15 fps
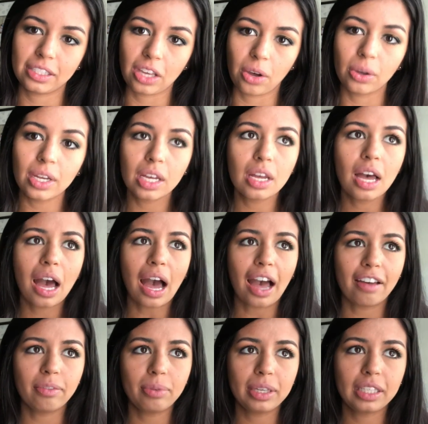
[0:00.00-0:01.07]
So
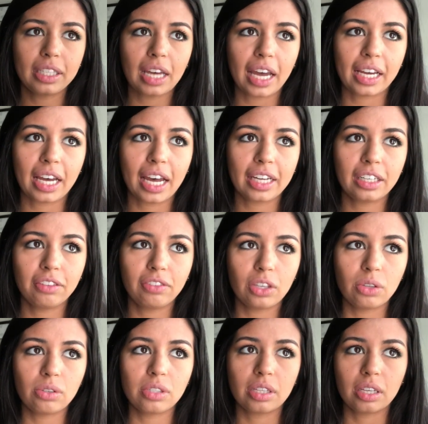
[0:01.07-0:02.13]
I kind of
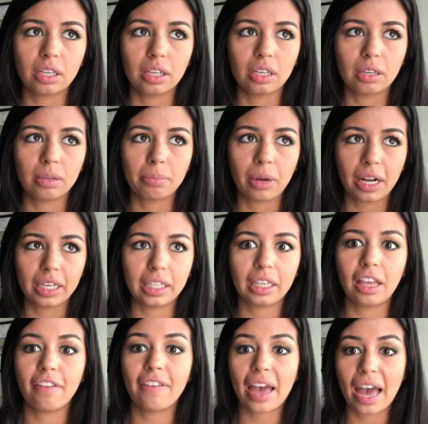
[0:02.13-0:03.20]
used the Body
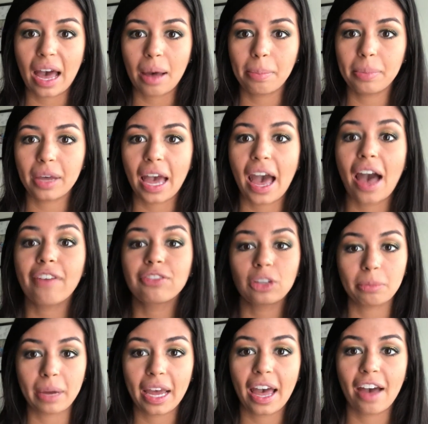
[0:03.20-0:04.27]
Love app
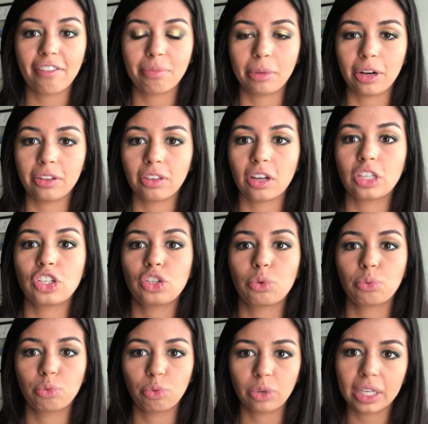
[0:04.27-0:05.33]
after my half marathon to
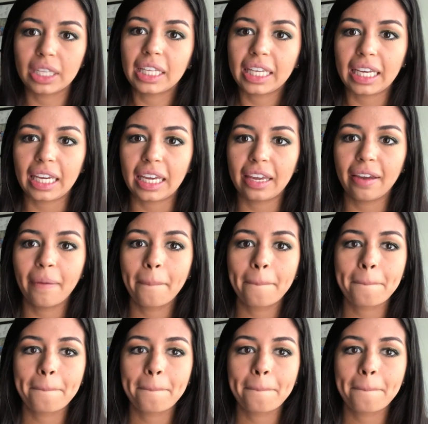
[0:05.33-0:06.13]
really